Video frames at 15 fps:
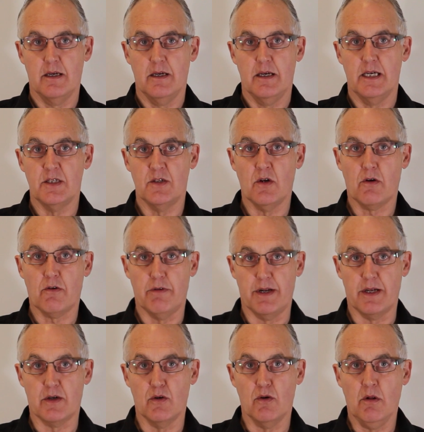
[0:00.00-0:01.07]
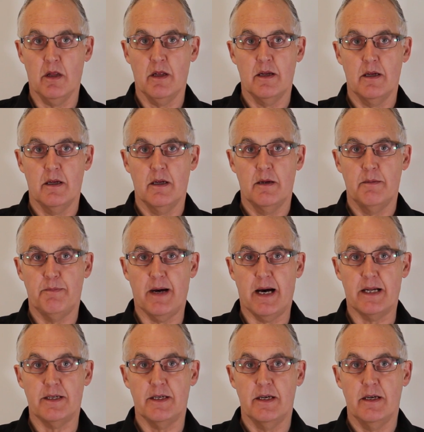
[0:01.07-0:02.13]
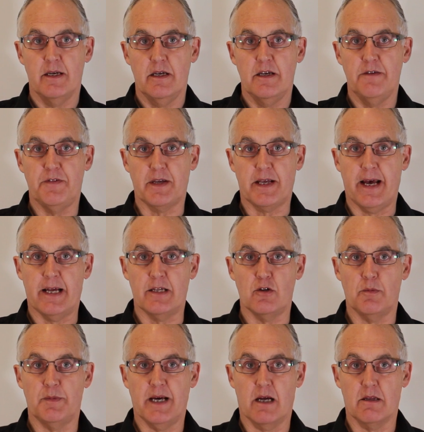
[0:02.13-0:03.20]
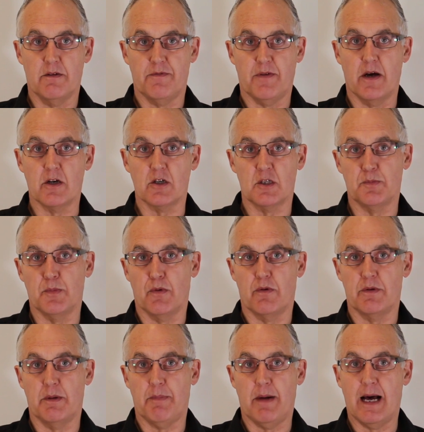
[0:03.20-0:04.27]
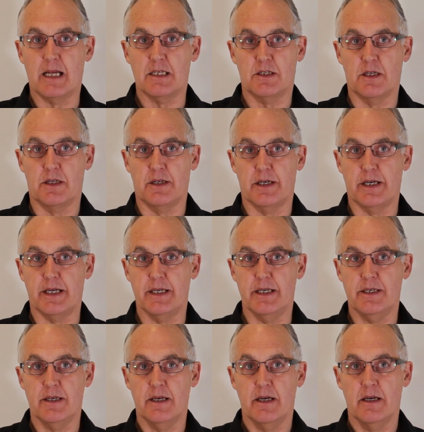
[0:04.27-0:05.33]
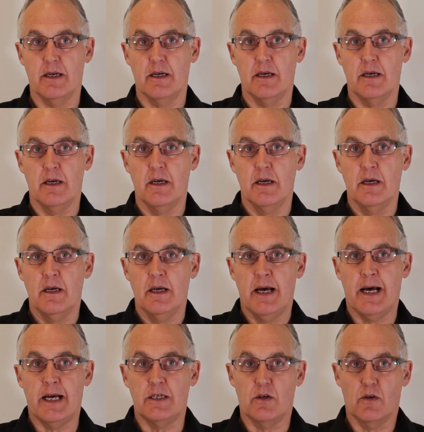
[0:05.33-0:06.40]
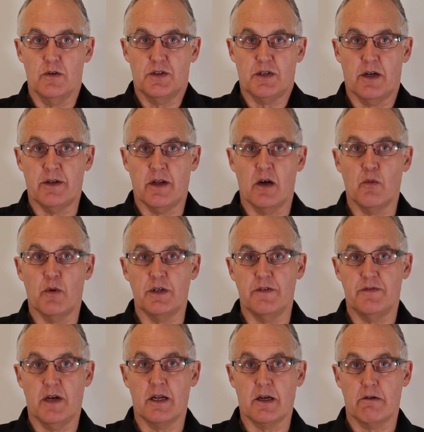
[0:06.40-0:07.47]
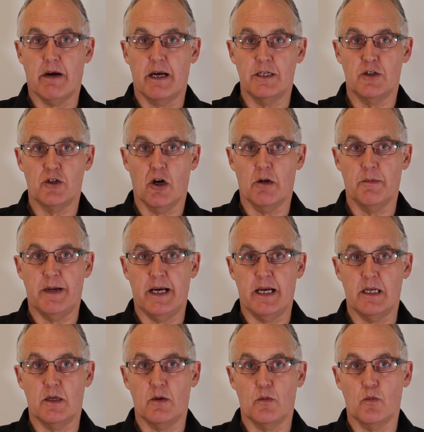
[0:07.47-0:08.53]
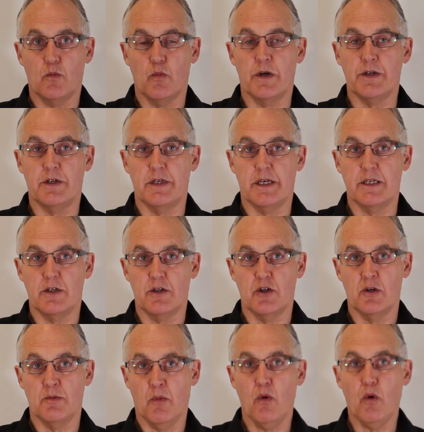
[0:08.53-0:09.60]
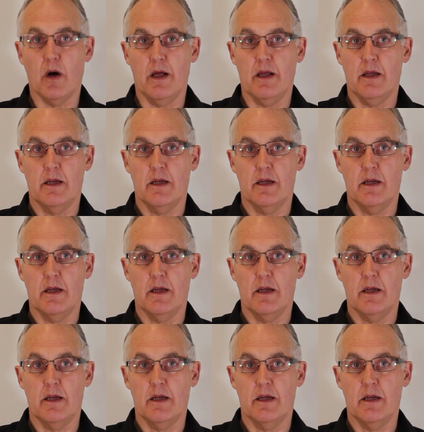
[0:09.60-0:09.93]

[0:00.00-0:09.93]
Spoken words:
It's not critical, but if you can you'll be able to focus more on the parts that need it, and you'll also know when you've done a great job and when you need to do more.